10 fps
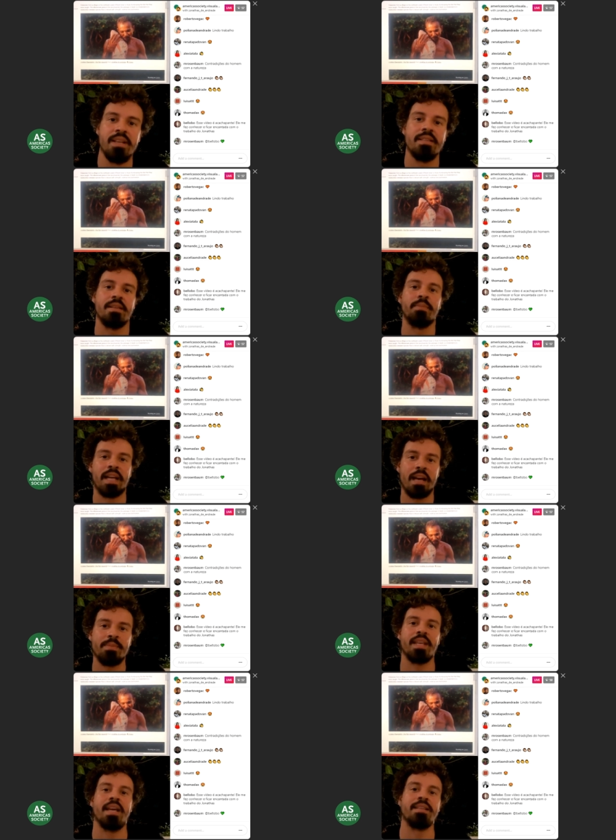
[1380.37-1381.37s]

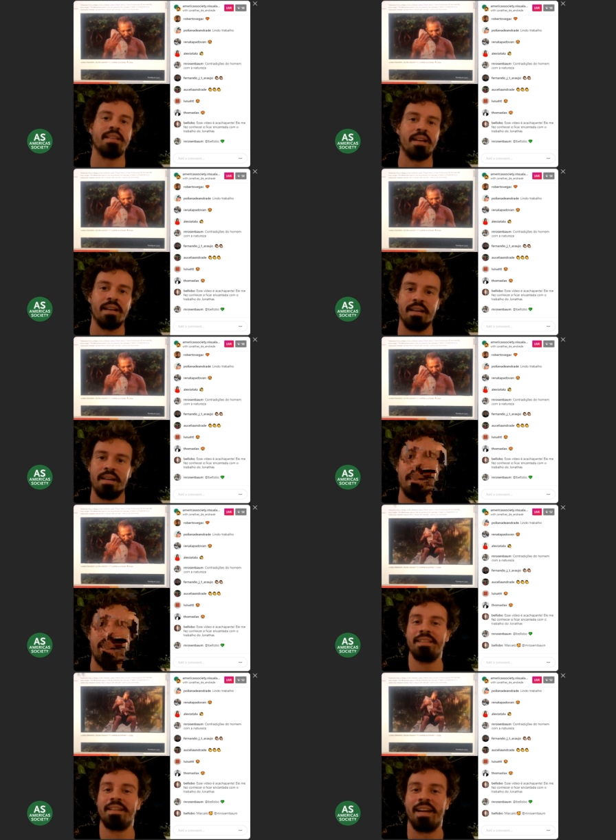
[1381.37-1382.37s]
sometimes as a
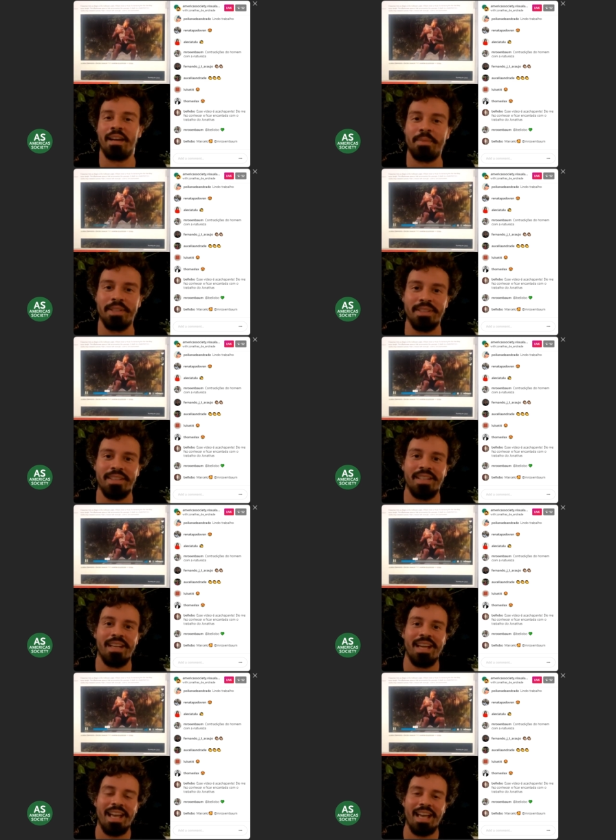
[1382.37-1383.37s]
behind the camera,
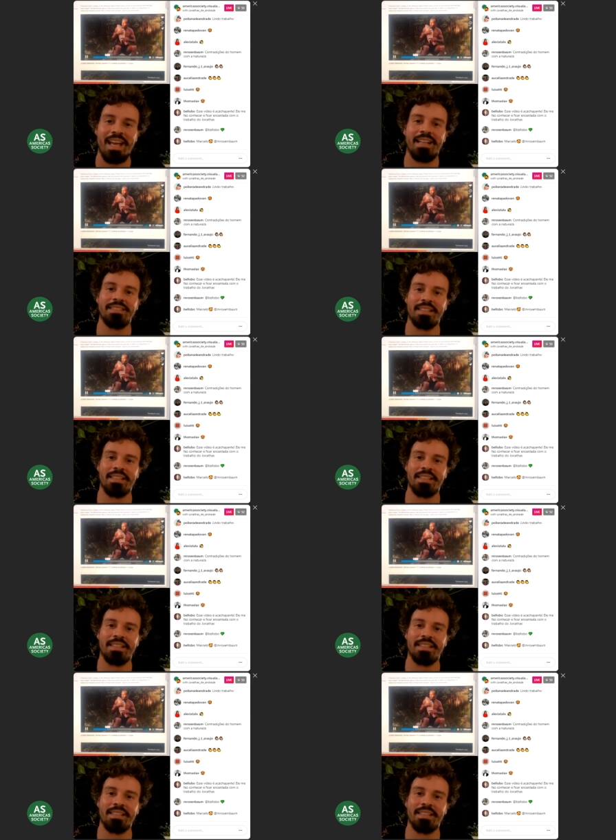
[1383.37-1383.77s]
and